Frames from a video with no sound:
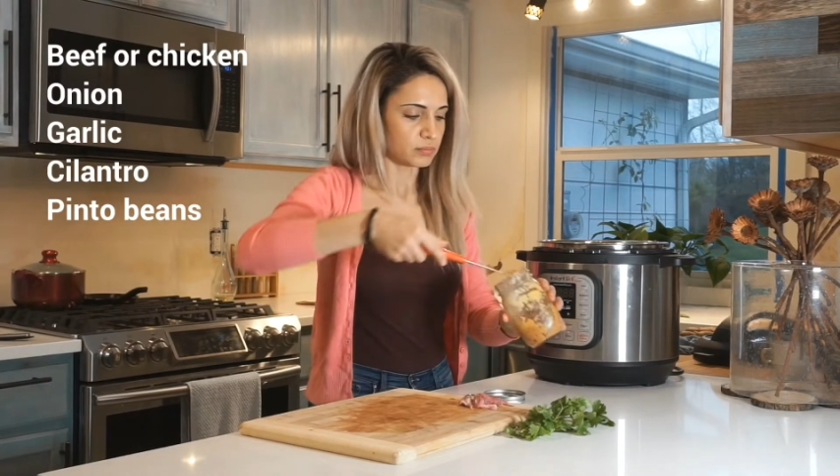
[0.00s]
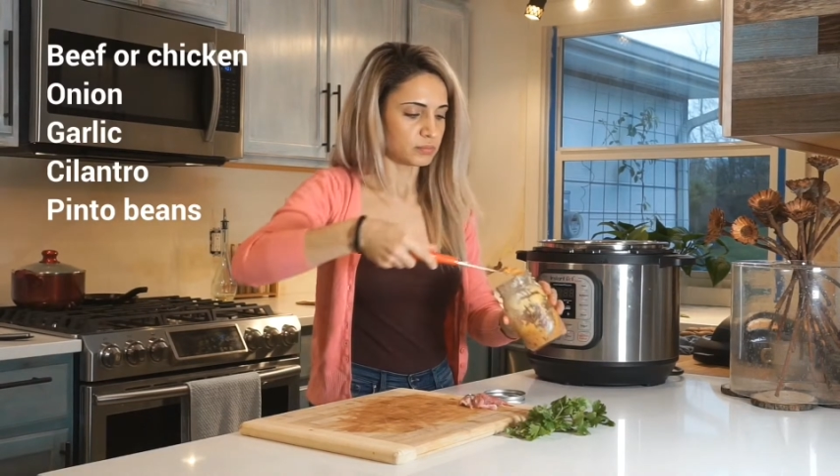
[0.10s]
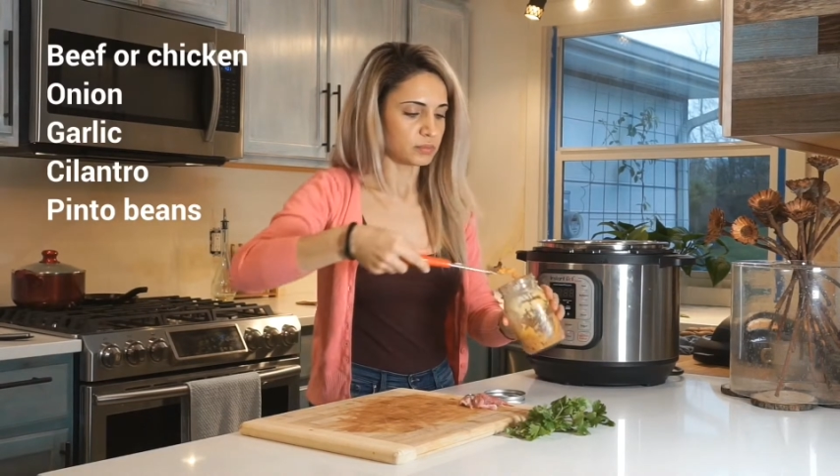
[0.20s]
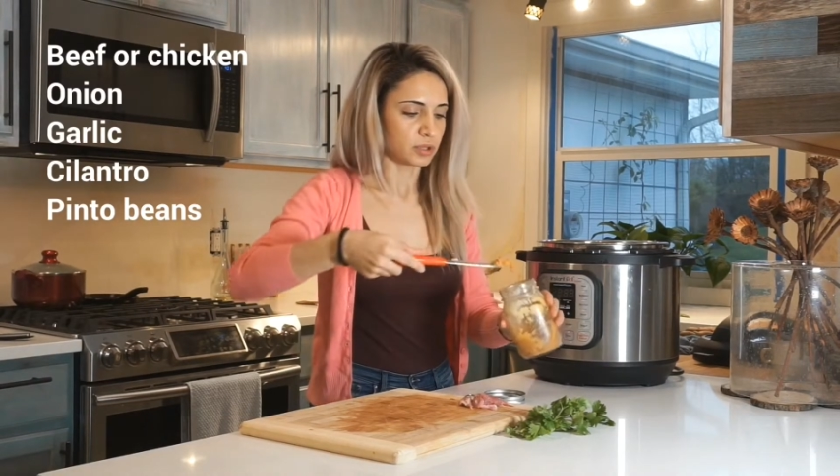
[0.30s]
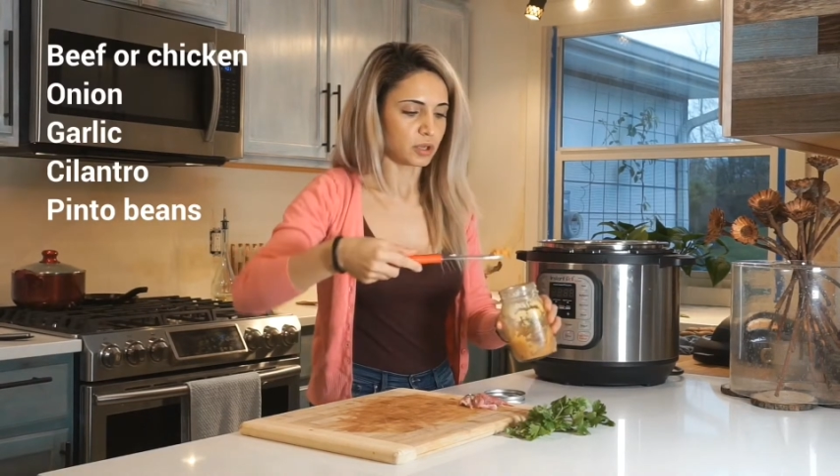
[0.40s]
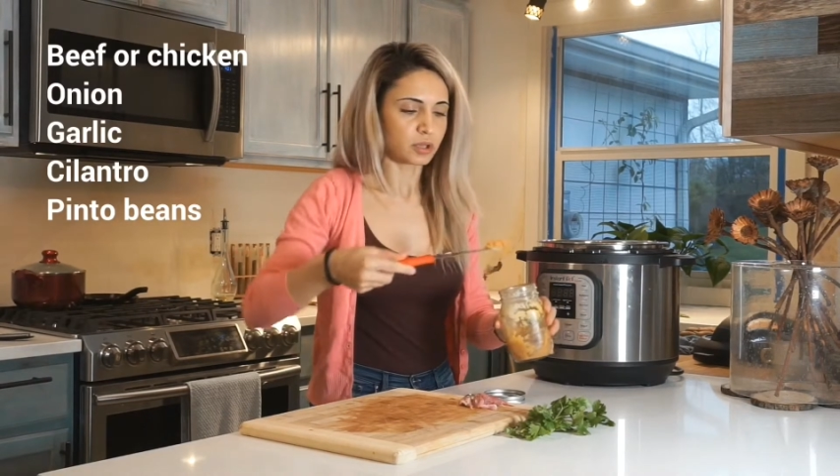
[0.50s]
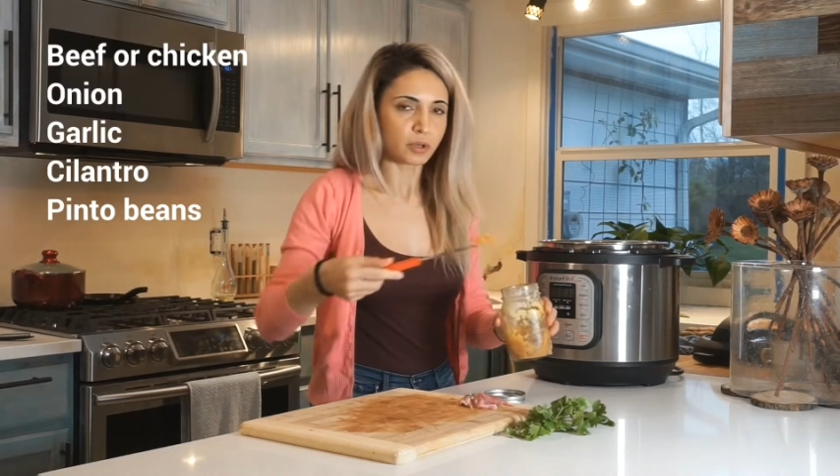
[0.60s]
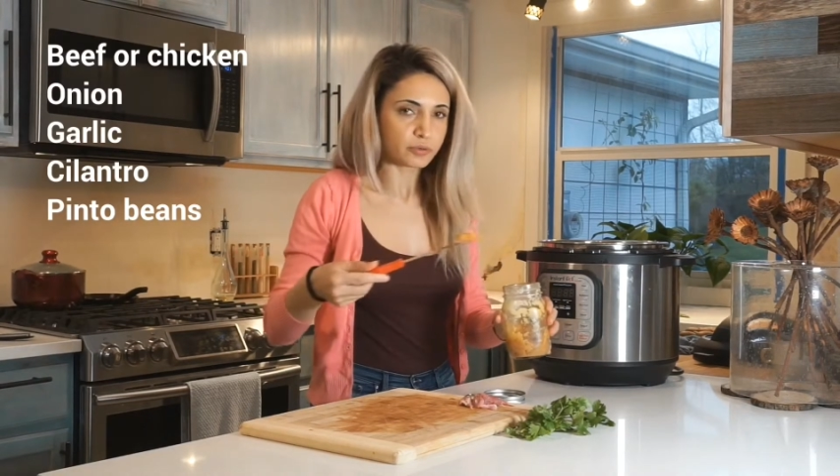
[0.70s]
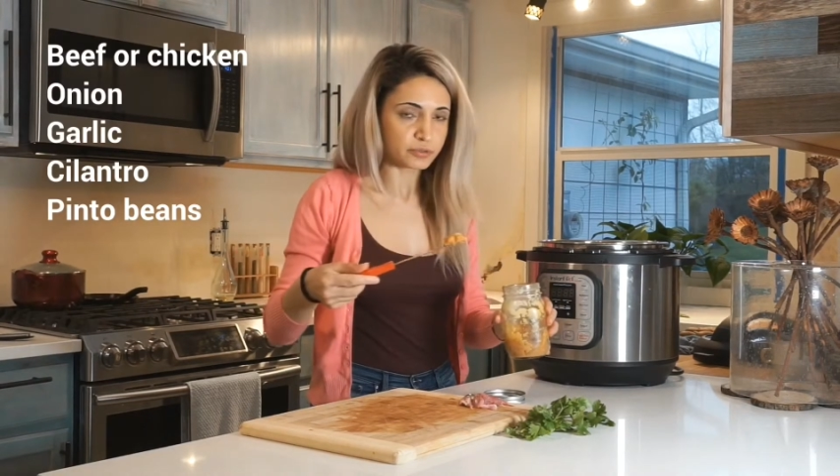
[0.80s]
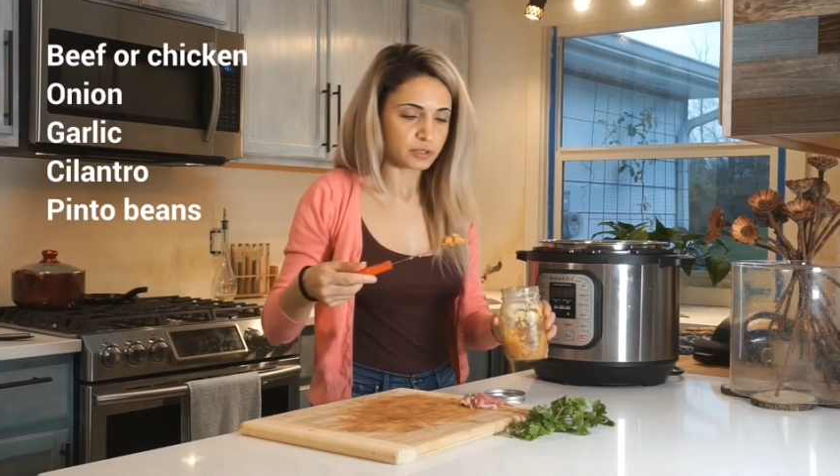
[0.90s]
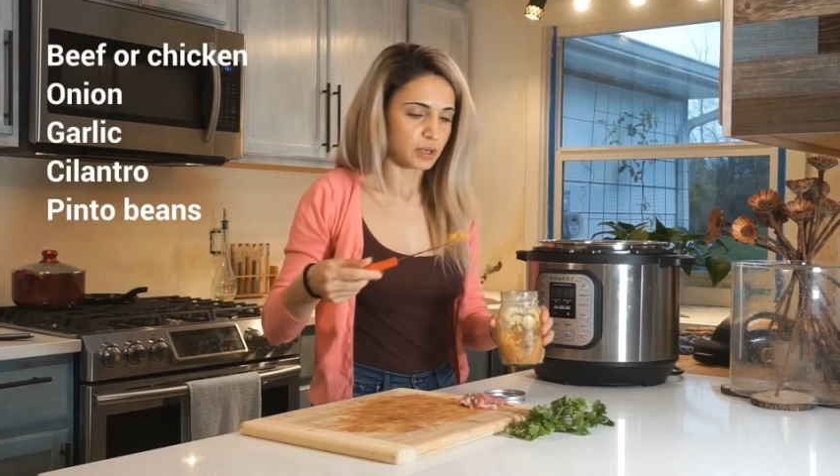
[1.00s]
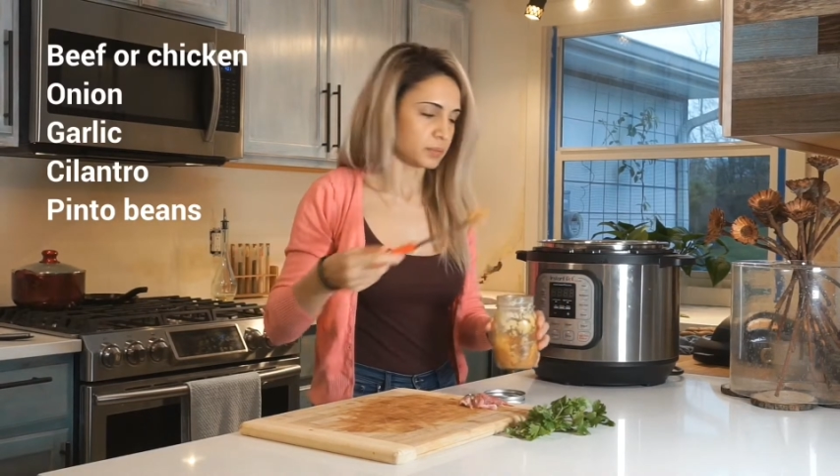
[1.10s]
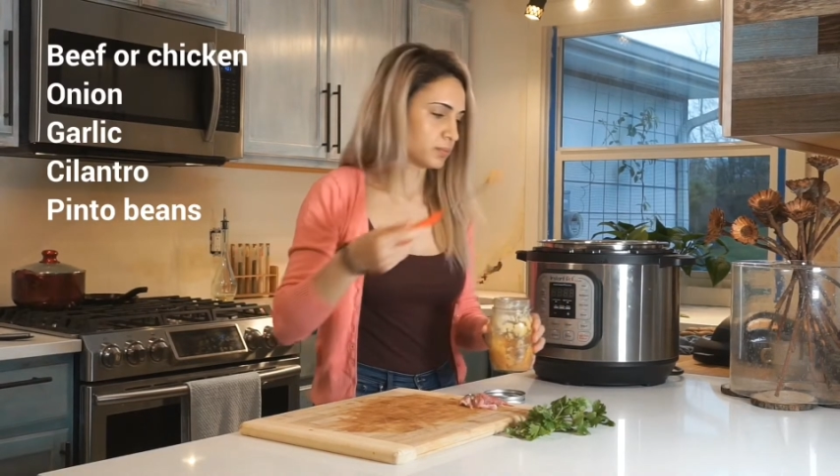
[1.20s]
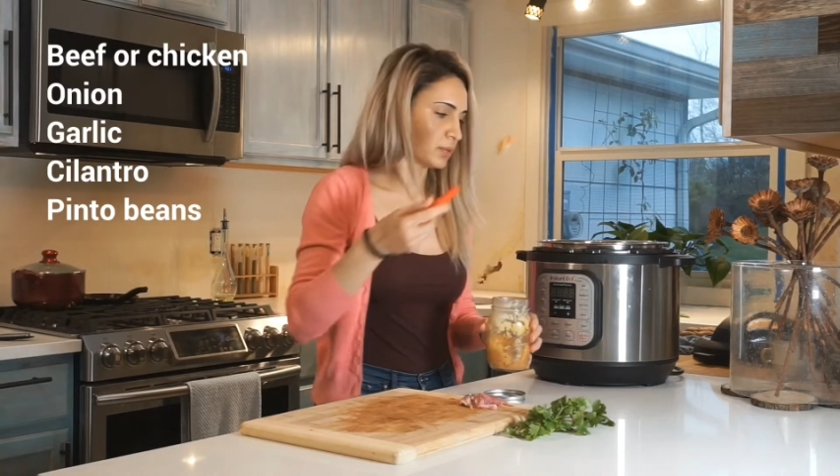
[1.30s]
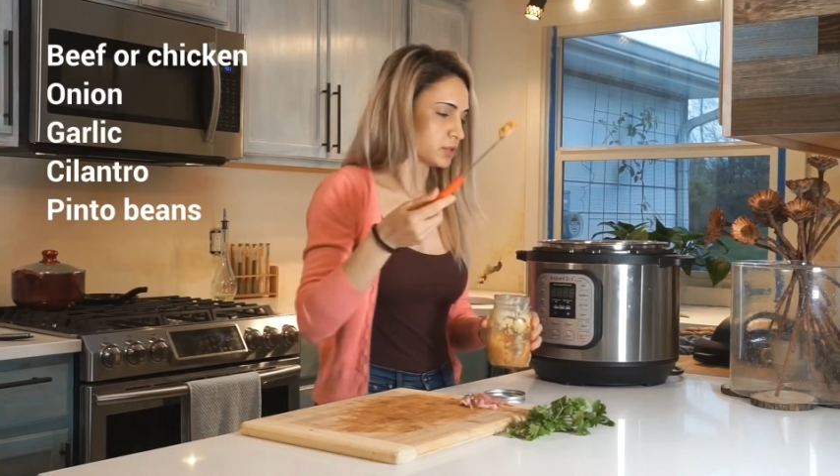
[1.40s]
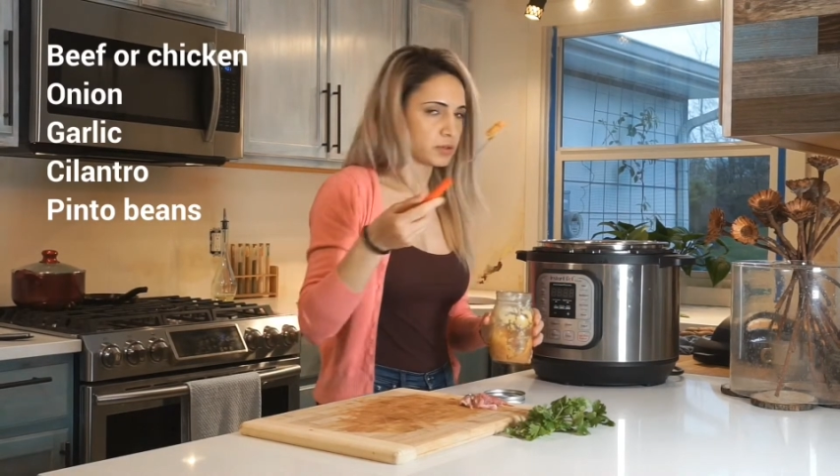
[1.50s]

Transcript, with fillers: with the cloves. I would much